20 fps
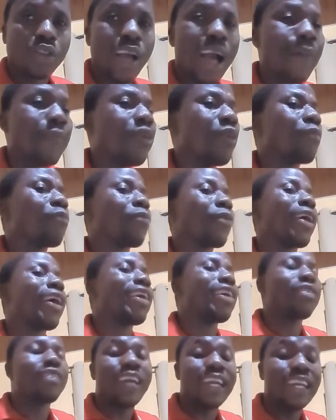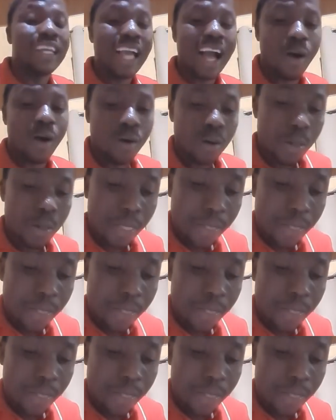you have been praying anyhow.